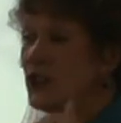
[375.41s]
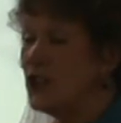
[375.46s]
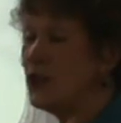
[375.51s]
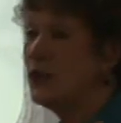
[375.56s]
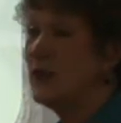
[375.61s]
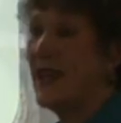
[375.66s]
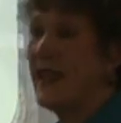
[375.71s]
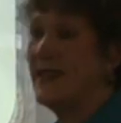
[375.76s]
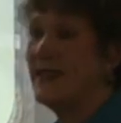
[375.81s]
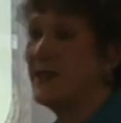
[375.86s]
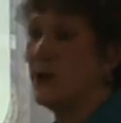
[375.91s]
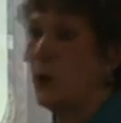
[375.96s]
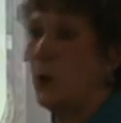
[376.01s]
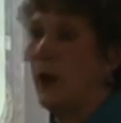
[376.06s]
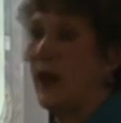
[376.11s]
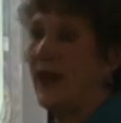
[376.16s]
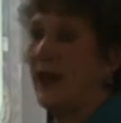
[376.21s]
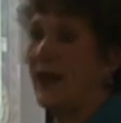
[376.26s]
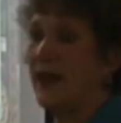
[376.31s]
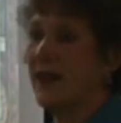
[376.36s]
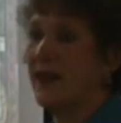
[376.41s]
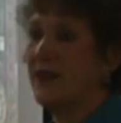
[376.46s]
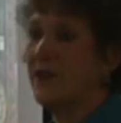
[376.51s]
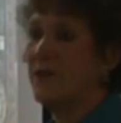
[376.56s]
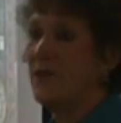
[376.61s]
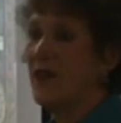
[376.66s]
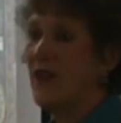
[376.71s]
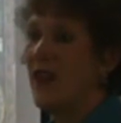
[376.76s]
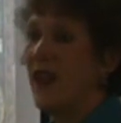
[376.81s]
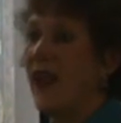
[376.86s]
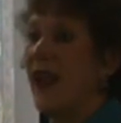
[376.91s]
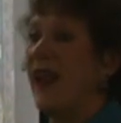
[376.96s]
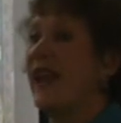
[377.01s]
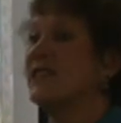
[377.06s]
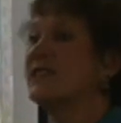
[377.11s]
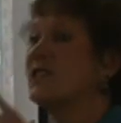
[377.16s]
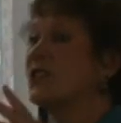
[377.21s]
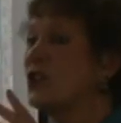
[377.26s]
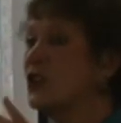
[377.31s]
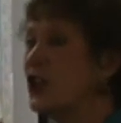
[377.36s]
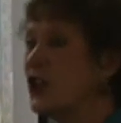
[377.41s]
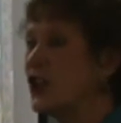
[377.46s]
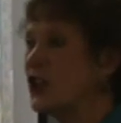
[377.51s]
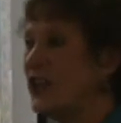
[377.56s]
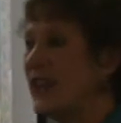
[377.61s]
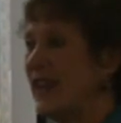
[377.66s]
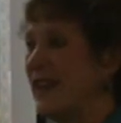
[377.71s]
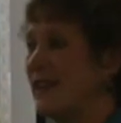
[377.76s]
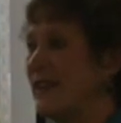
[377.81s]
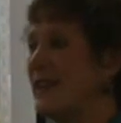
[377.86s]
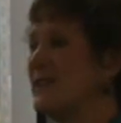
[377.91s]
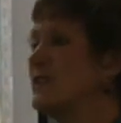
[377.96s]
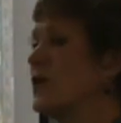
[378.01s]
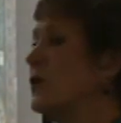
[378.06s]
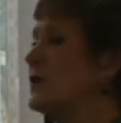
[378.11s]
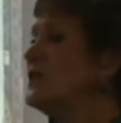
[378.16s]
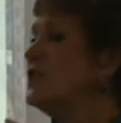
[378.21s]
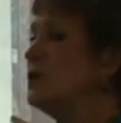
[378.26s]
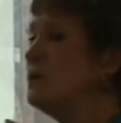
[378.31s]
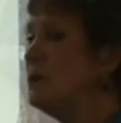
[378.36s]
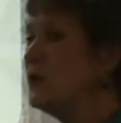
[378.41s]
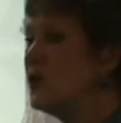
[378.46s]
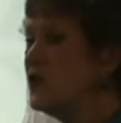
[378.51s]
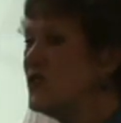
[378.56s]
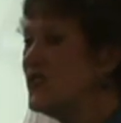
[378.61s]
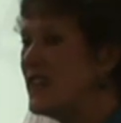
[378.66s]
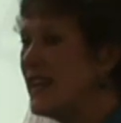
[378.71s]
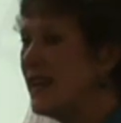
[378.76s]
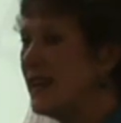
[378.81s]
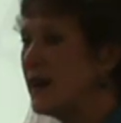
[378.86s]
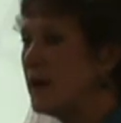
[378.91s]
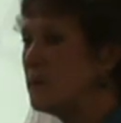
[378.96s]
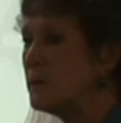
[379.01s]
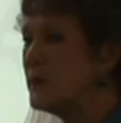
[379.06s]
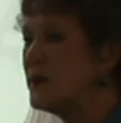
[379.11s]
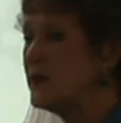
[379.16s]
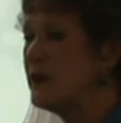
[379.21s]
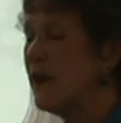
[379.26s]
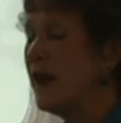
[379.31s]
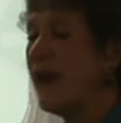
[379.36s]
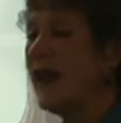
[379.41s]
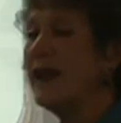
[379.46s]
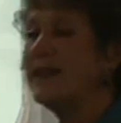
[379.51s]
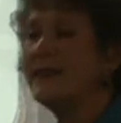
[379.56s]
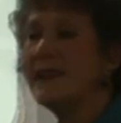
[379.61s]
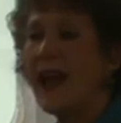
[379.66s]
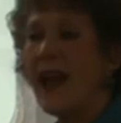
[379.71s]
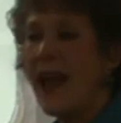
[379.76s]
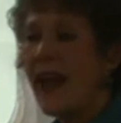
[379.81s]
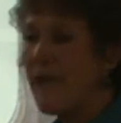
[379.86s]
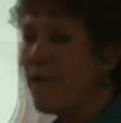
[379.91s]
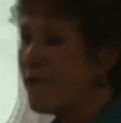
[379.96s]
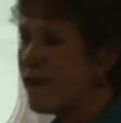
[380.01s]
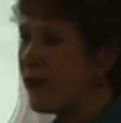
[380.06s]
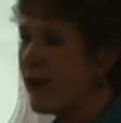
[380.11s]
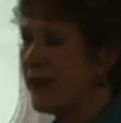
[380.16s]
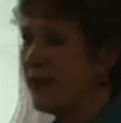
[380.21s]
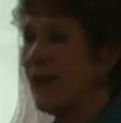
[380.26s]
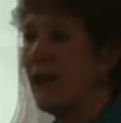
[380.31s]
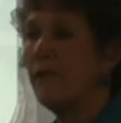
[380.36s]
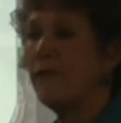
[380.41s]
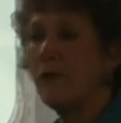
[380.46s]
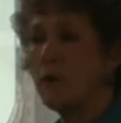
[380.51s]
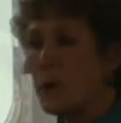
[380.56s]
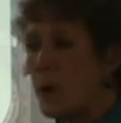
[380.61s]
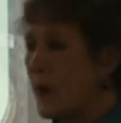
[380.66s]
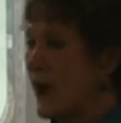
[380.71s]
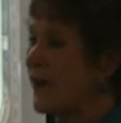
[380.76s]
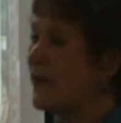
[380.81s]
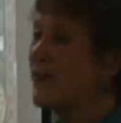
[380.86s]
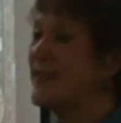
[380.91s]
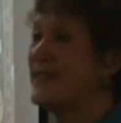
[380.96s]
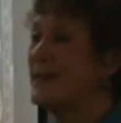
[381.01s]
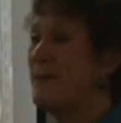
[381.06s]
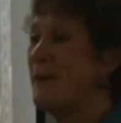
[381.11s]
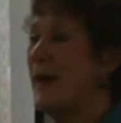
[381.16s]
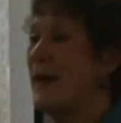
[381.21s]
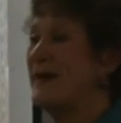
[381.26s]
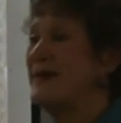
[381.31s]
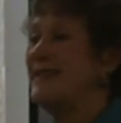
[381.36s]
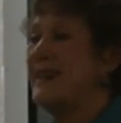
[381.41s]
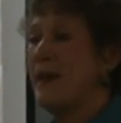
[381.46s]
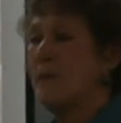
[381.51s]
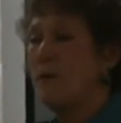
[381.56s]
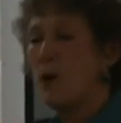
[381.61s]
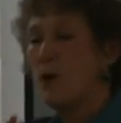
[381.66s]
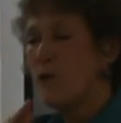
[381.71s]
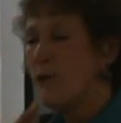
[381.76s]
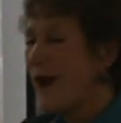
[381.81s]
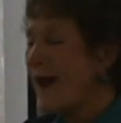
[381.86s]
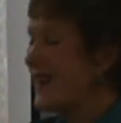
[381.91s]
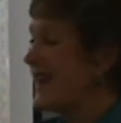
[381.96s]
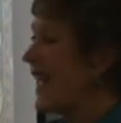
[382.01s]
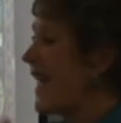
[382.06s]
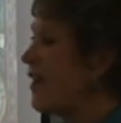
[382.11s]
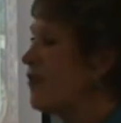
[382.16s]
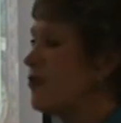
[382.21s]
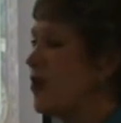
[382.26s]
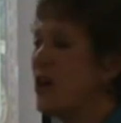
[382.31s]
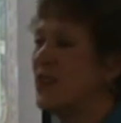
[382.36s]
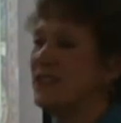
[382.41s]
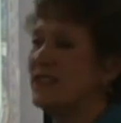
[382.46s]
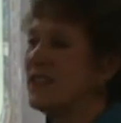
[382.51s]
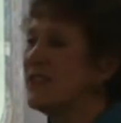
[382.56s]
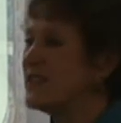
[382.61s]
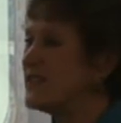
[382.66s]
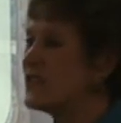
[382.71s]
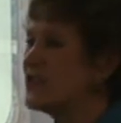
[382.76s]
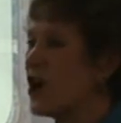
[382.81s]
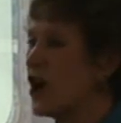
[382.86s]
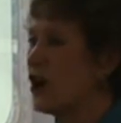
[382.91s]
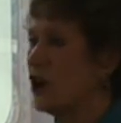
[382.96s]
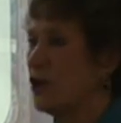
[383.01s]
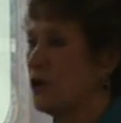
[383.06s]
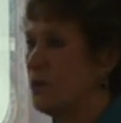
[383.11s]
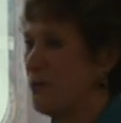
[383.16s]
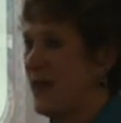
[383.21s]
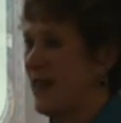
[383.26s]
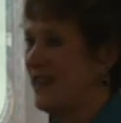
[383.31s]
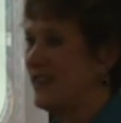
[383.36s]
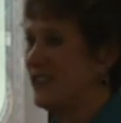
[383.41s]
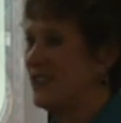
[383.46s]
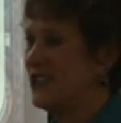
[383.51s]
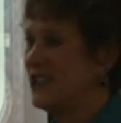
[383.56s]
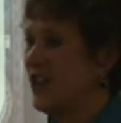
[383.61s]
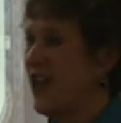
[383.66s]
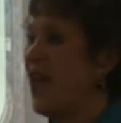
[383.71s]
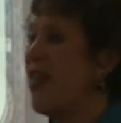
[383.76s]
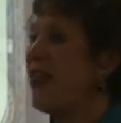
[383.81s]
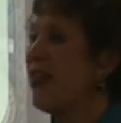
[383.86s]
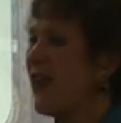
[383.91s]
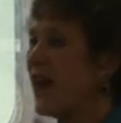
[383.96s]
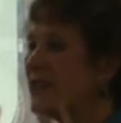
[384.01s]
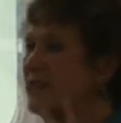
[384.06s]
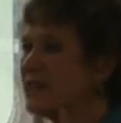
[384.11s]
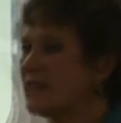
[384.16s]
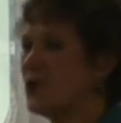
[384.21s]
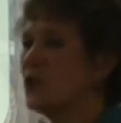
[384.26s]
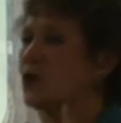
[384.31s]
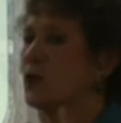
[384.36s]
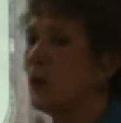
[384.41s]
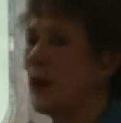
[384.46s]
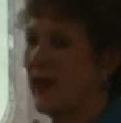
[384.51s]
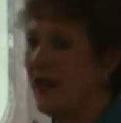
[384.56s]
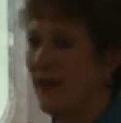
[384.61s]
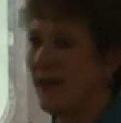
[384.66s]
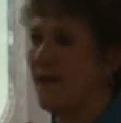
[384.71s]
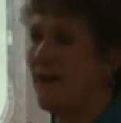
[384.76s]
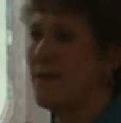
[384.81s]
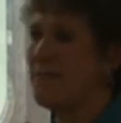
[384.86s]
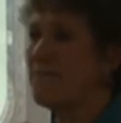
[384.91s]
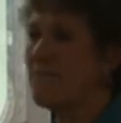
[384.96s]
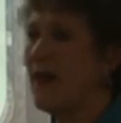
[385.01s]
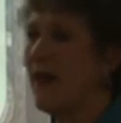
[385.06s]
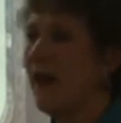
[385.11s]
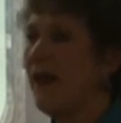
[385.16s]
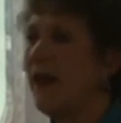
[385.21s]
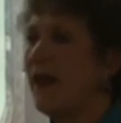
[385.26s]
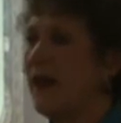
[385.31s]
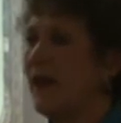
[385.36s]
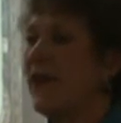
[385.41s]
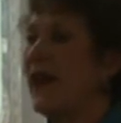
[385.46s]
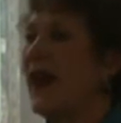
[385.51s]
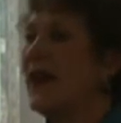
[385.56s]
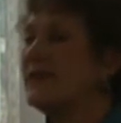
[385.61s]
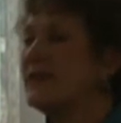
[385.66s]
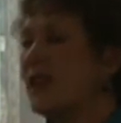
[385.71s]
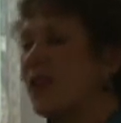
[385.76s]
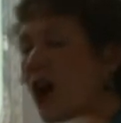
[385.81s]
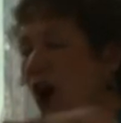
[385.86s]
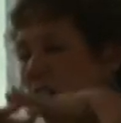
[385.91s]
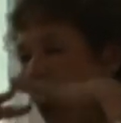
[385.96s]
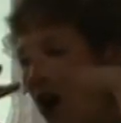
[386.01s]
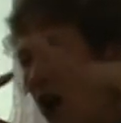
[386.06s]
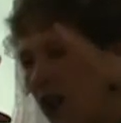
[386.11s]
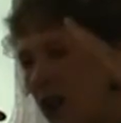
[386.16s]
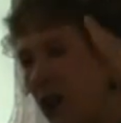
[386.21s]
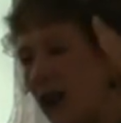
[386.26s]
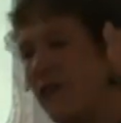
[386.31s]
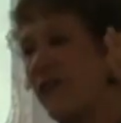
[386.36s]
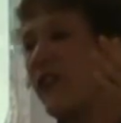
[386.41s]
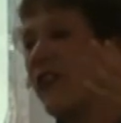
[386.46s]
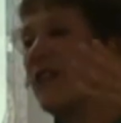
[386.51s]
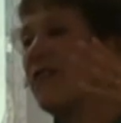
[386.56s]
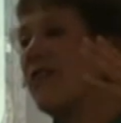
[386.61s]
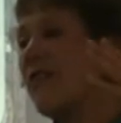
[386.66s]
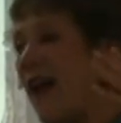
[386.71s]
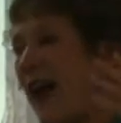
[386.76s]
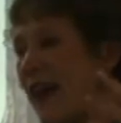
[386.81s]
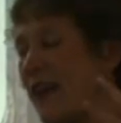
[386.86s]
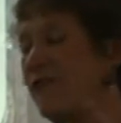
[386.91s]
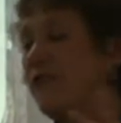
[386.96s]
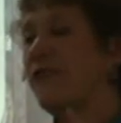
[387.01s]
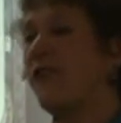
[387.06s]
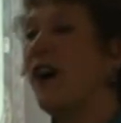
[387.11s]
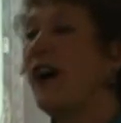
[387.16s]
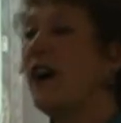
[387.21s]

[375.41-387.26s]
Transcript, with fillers: two days a week. It's learning. It's going to museums. It's everything from around the debate table right out onto the soccer pitch. That's curriculum. That's all of the life